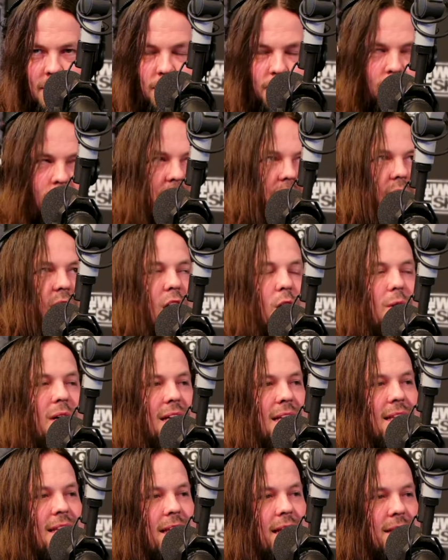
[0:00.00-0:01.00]
But you know what?
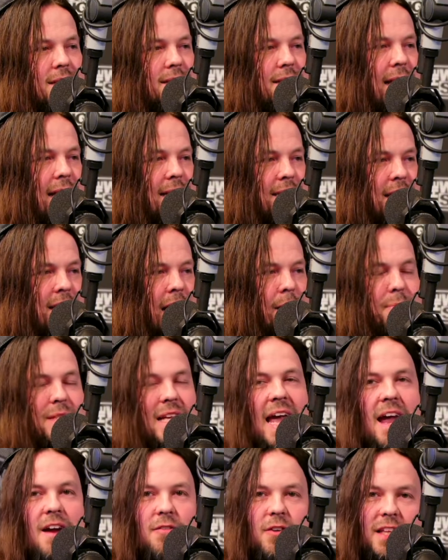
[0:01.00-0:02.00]
In this day and times,
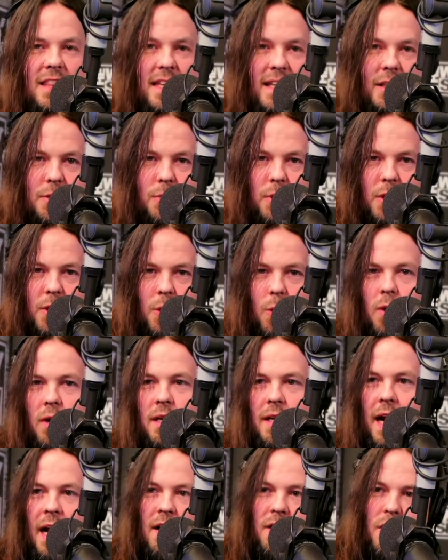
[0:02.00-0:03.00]
everything is
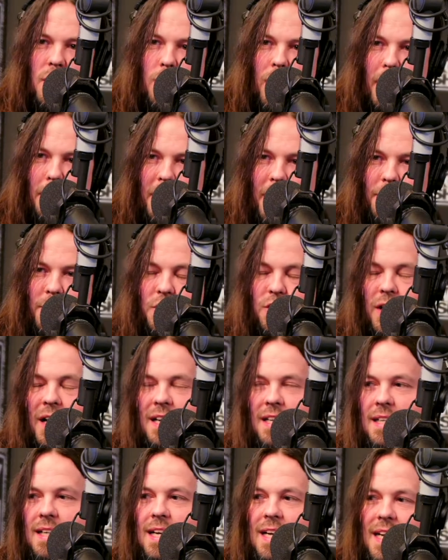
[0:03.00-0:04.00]
recorded. I don't know why people try
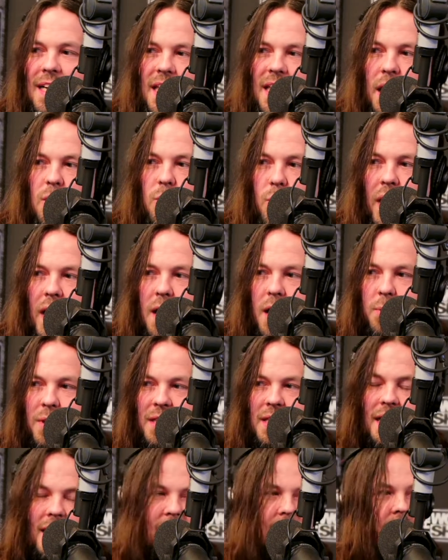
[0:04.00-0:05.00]
to get away with
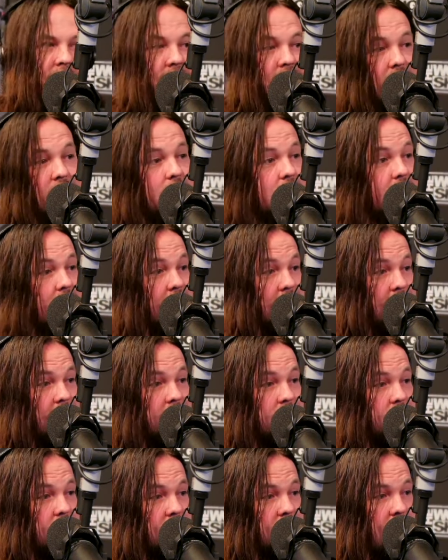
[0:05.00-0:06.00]
stealing
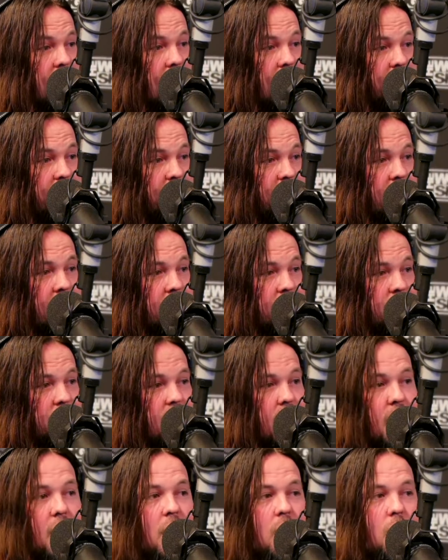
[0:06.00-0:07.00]
things in the office.
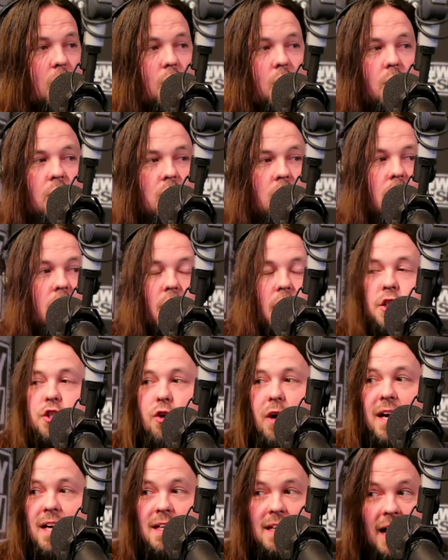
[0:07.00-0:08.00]
Yeah, cameras.
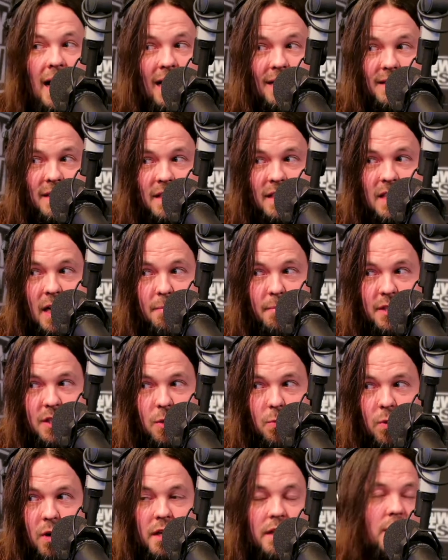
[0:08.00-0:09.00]
Trying not to come into
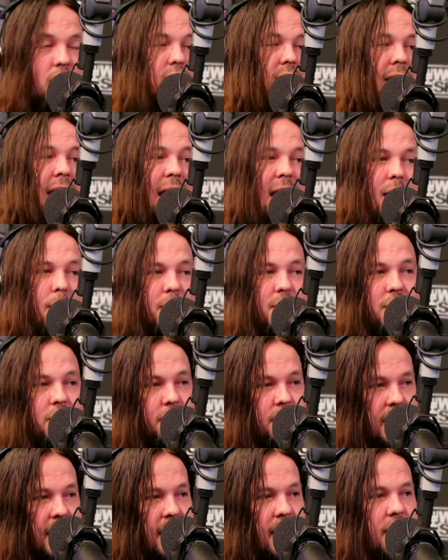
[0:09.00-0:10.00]
work. There's cameras. There's
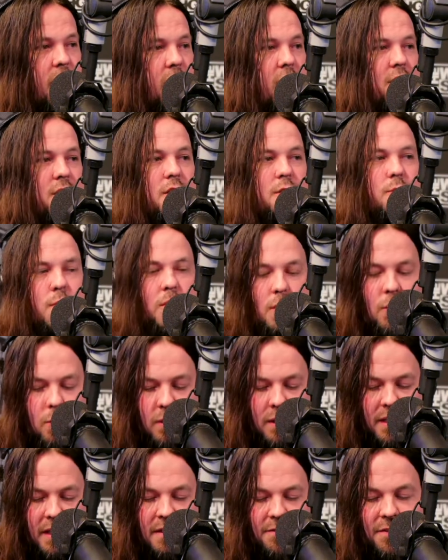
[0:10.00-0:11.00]
key cards. Yep. There's
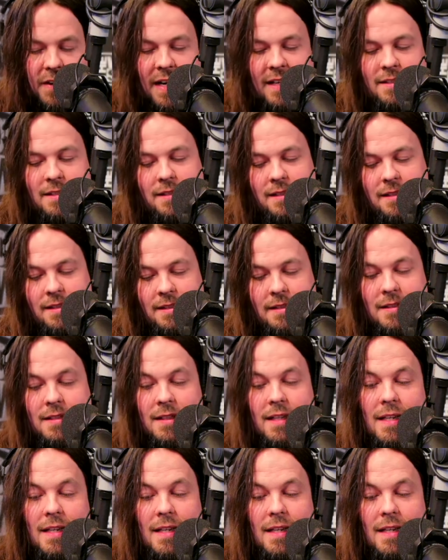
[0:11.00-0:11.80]
recording devices. Yep.